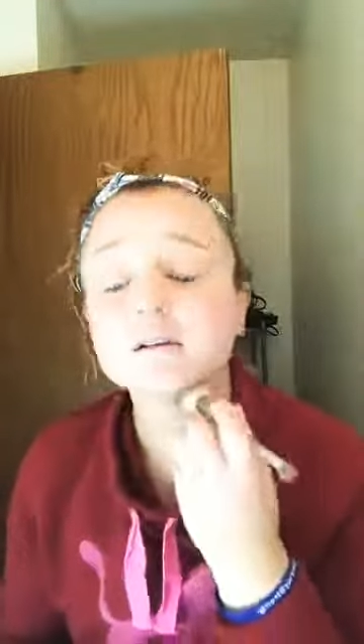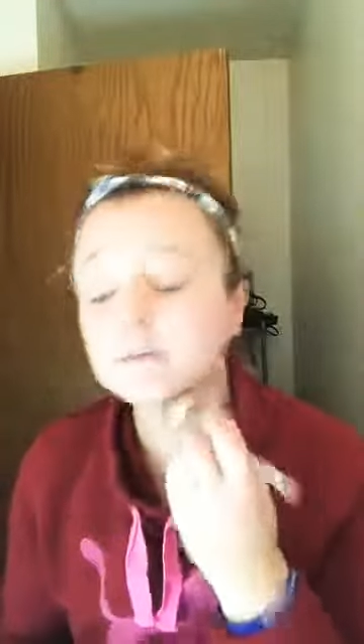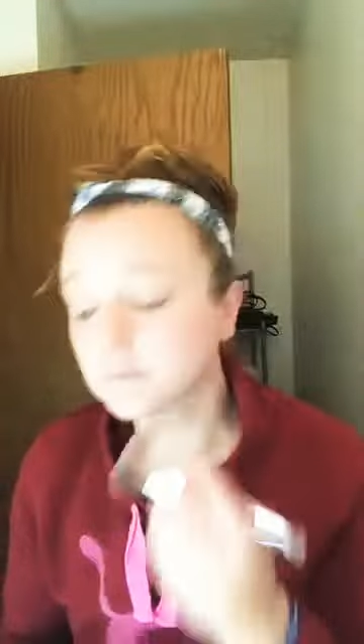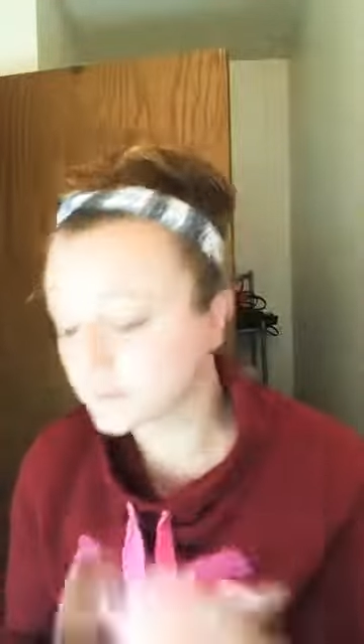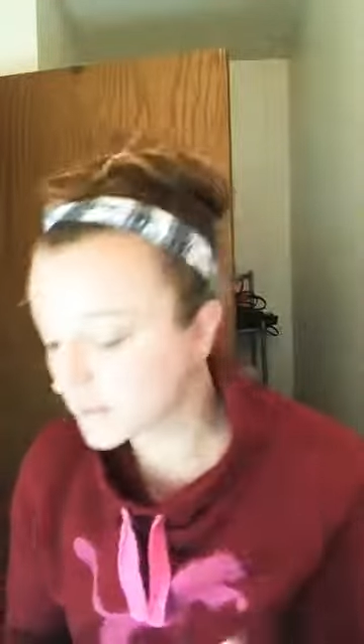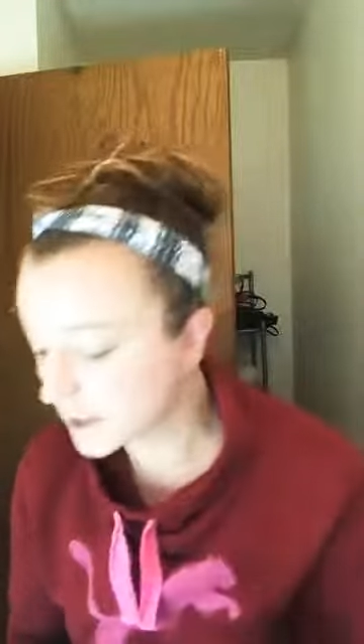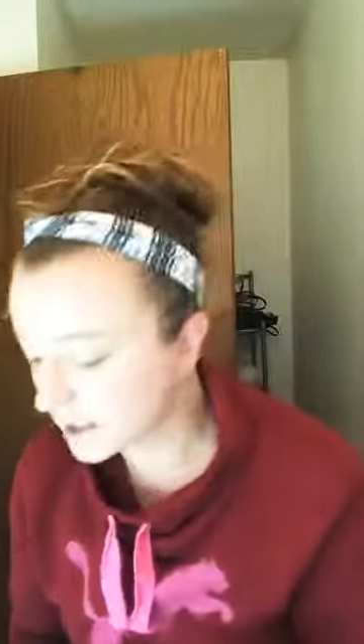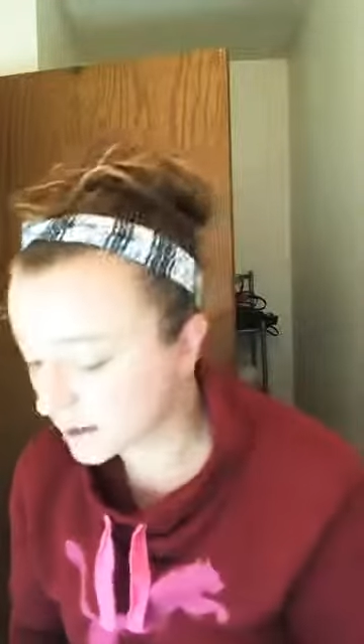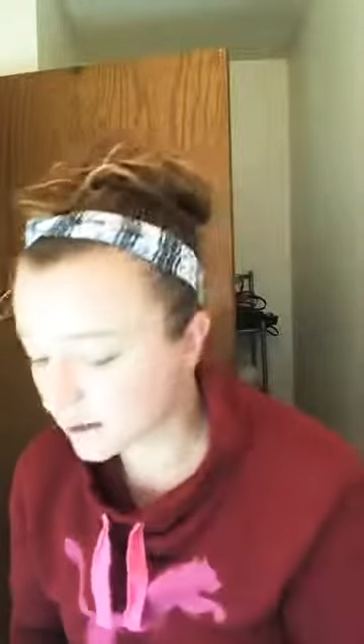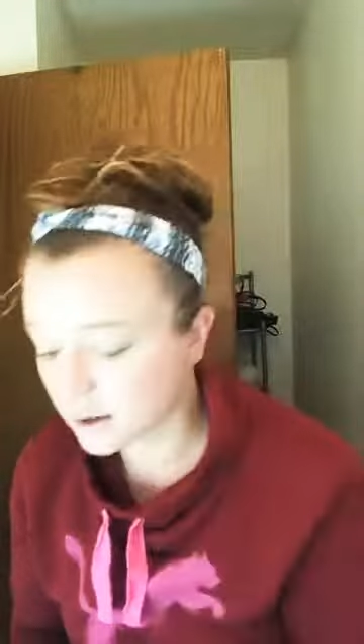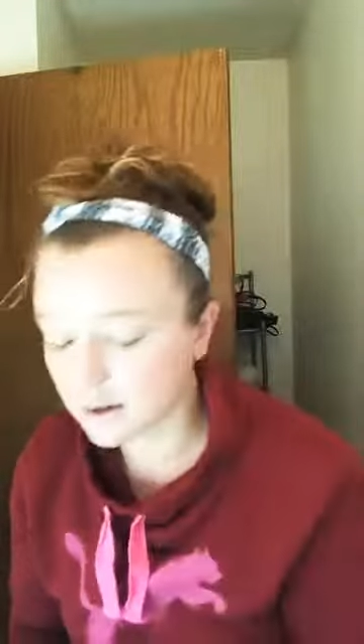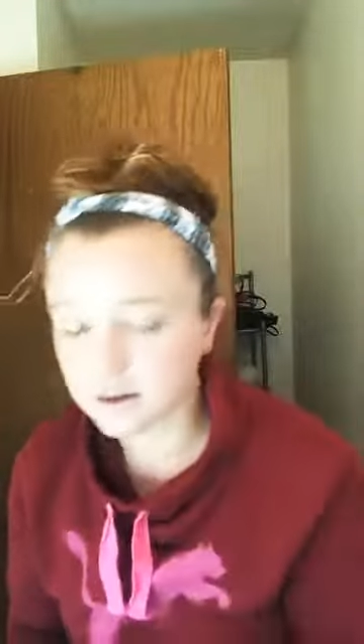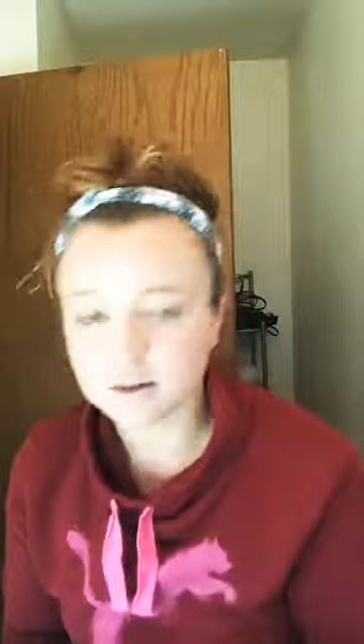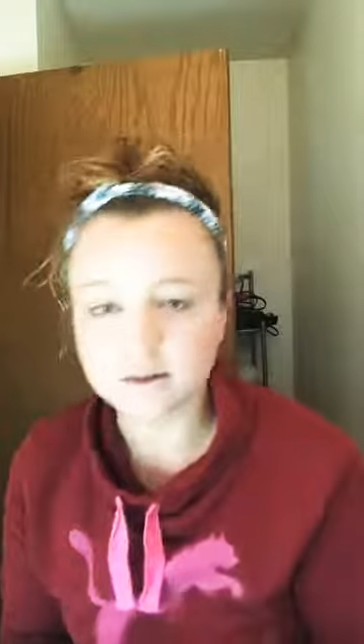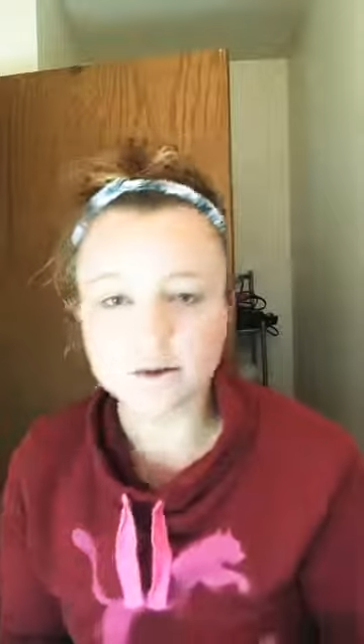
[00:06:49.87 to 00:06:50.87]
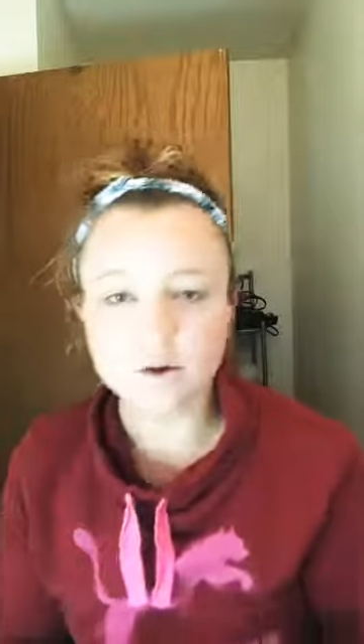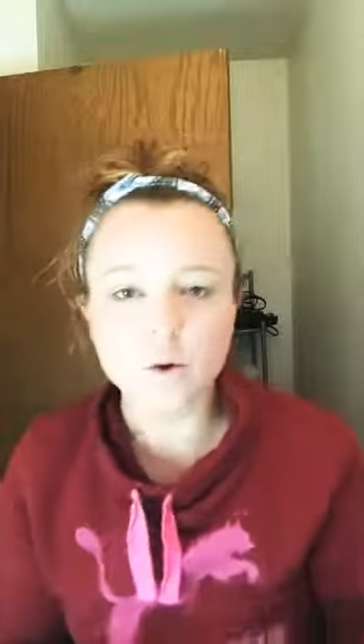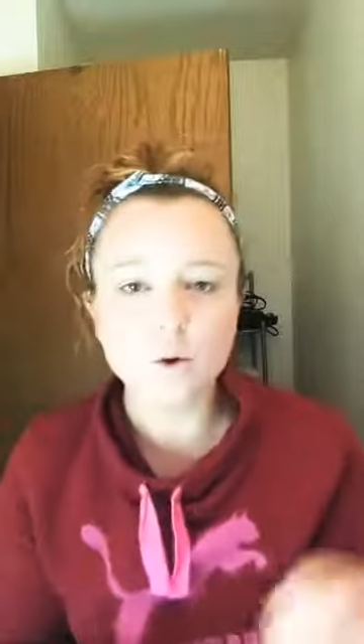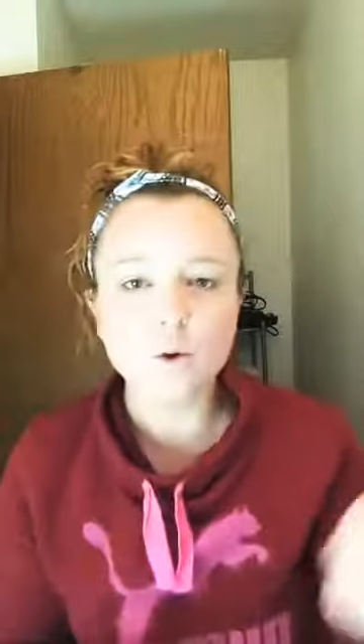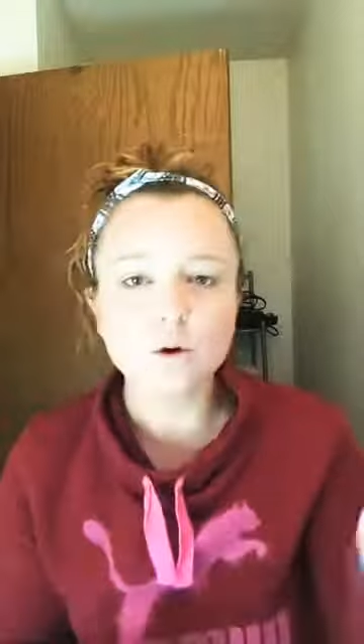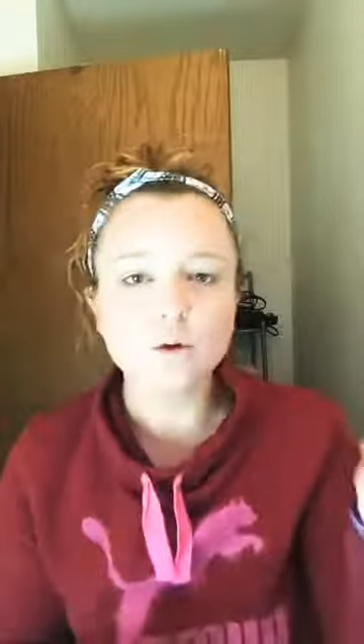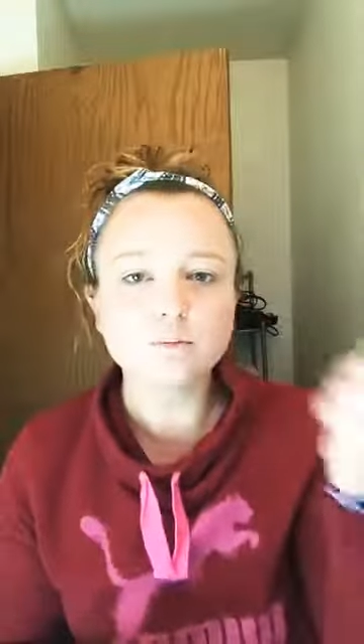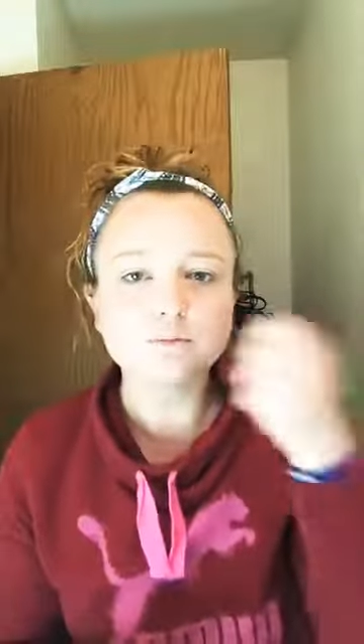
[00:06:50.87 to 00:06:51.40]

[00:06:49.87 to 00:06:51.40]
because the whole